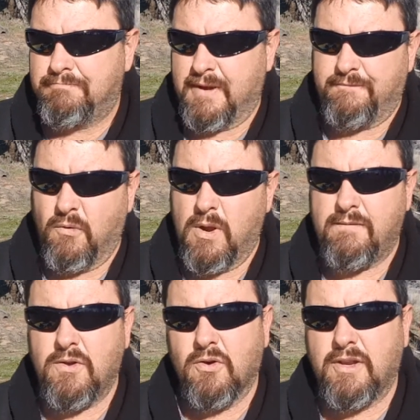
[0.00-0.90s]
But for
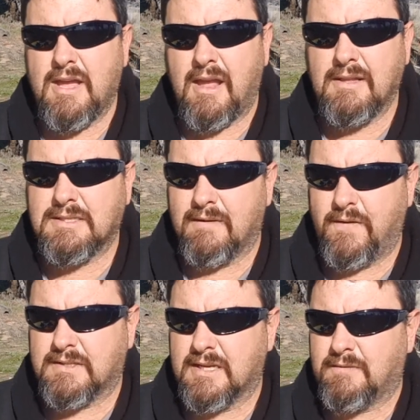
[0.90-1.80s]
whatever your needs,
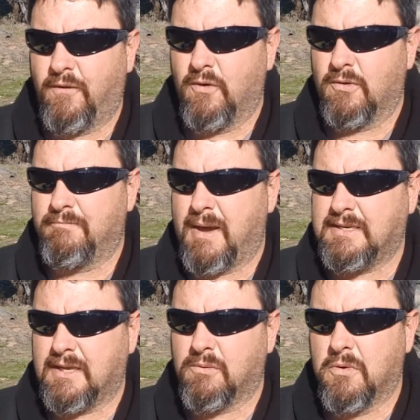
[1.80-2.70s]
if it's just for
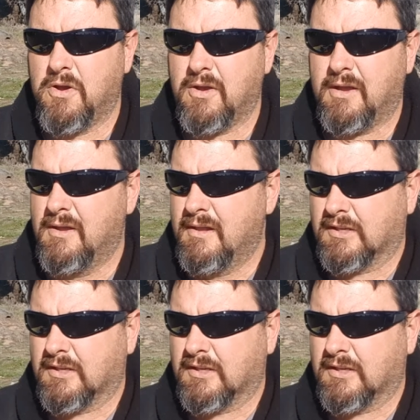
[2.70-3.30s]
basic work,